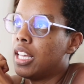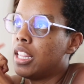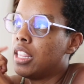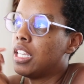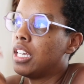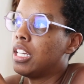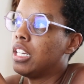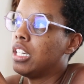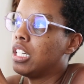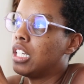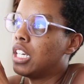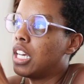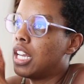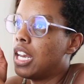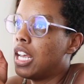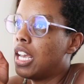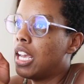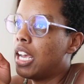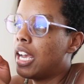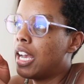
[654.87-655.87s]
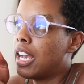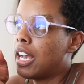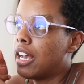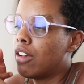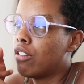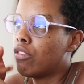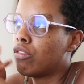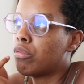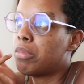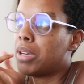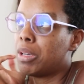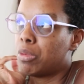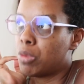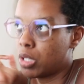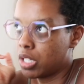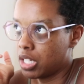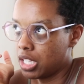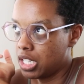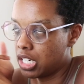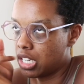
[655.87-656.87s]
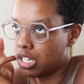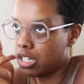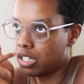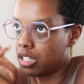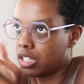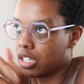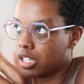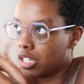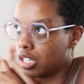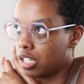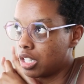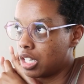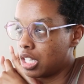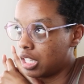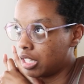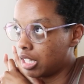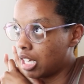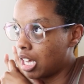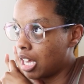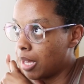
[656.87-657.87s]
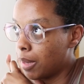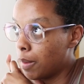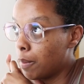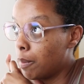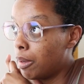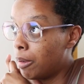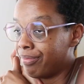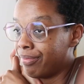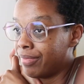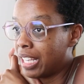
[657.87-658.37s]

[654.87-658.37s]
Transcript: and then gonna have my Wonky Tonk club.